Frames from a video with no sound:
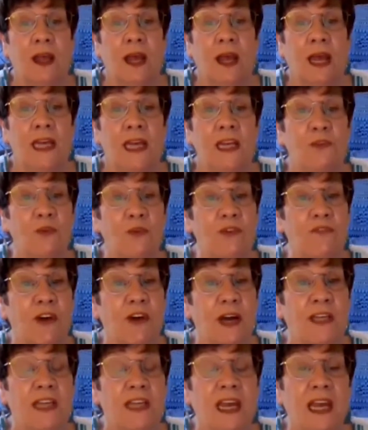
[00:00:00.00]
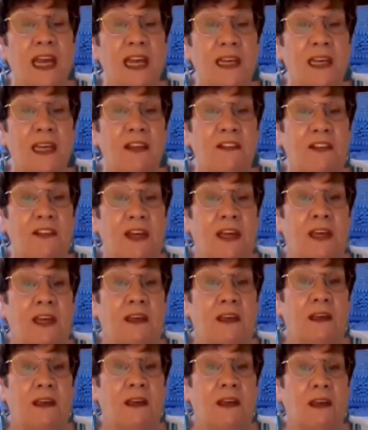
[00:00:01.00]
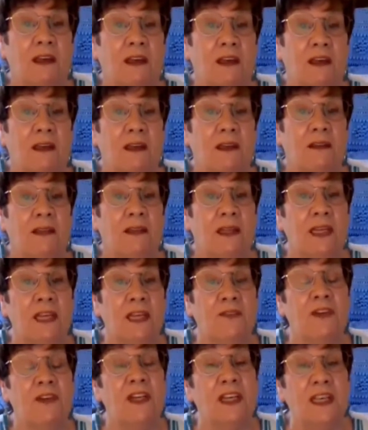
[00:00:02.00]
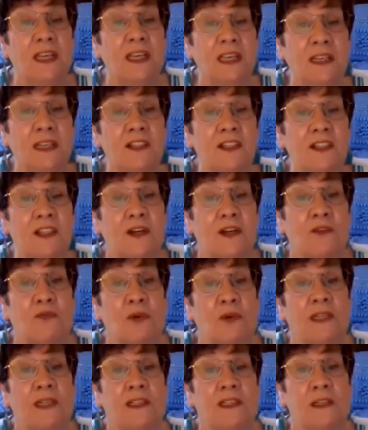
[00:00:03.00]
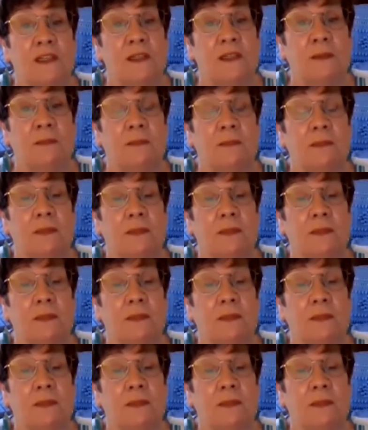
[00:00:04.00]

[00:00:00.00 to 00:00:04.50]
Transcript: And if we find anything that even hints of racism,